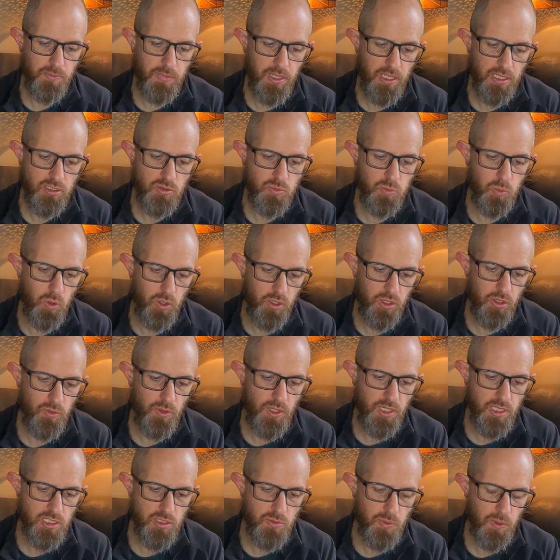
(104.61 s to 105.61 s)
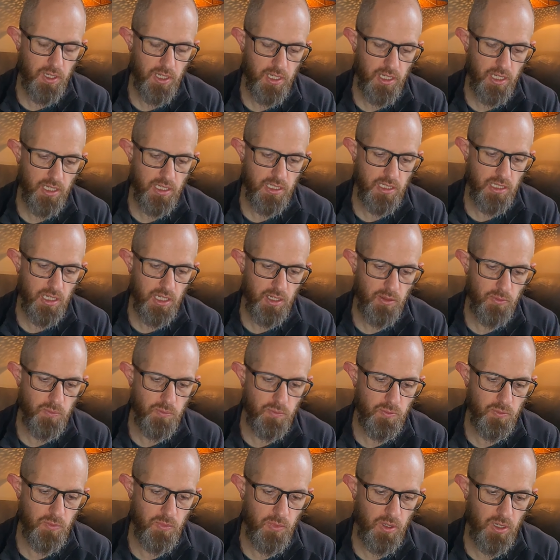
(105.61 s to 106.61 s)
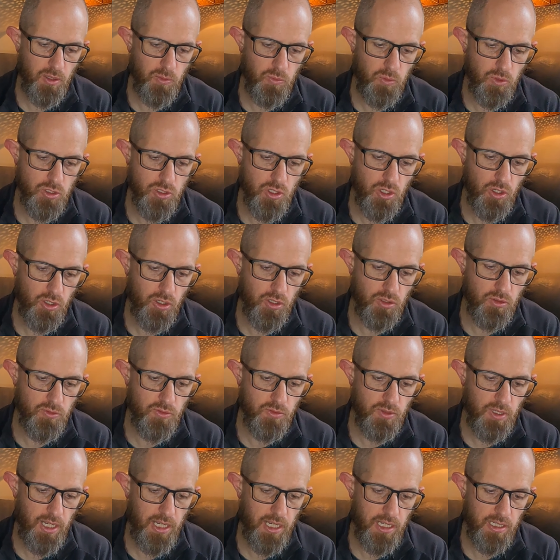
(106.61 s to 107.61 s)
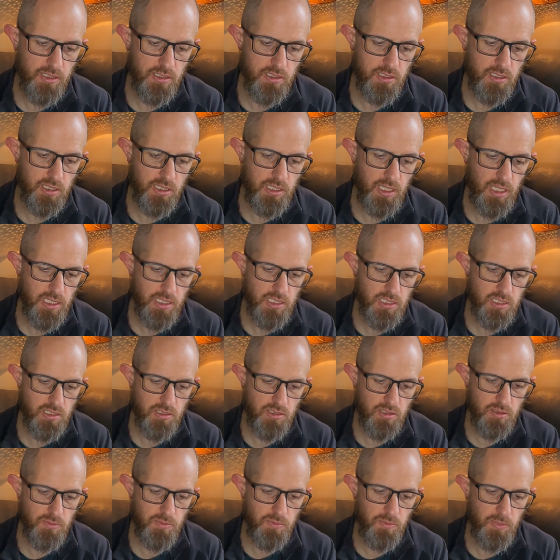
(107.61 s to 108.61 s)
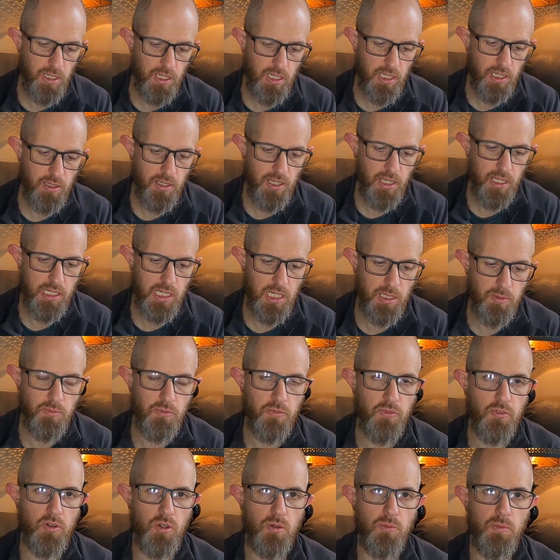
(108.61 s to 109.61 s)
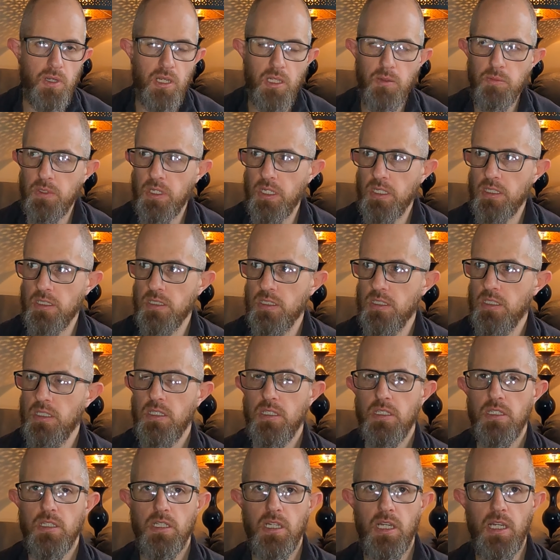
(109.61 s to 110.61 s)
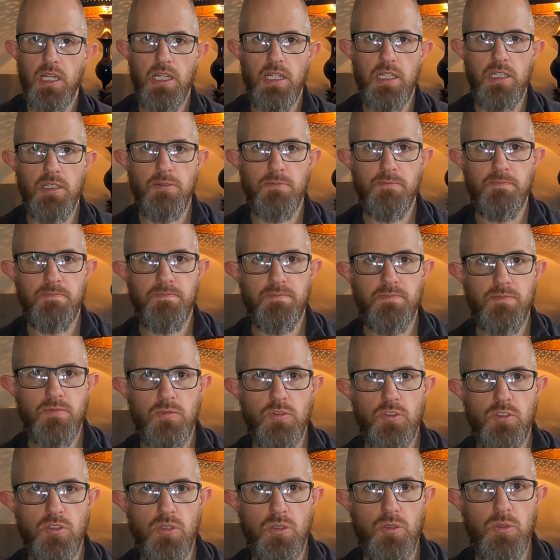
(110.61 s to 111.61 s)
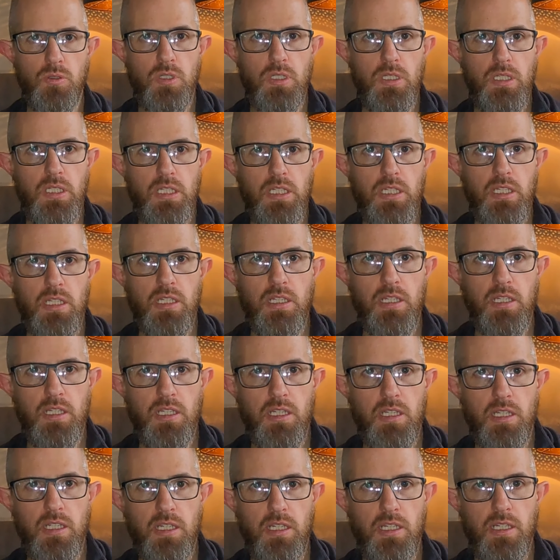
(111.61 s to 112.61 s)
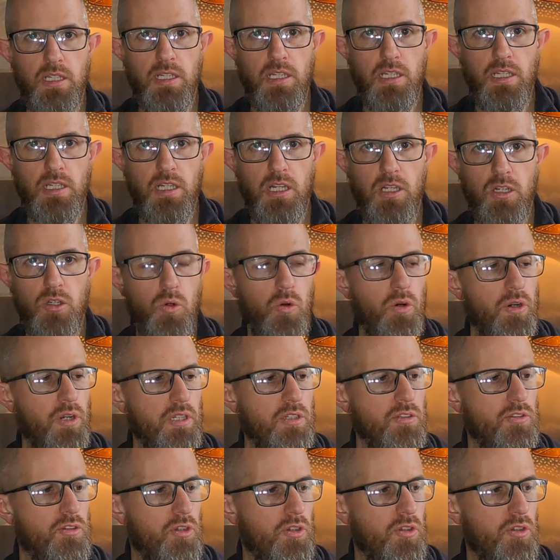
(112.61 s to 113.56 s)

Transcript: that's one of the reasons why I was looking at this headlamp from Alpkit. So according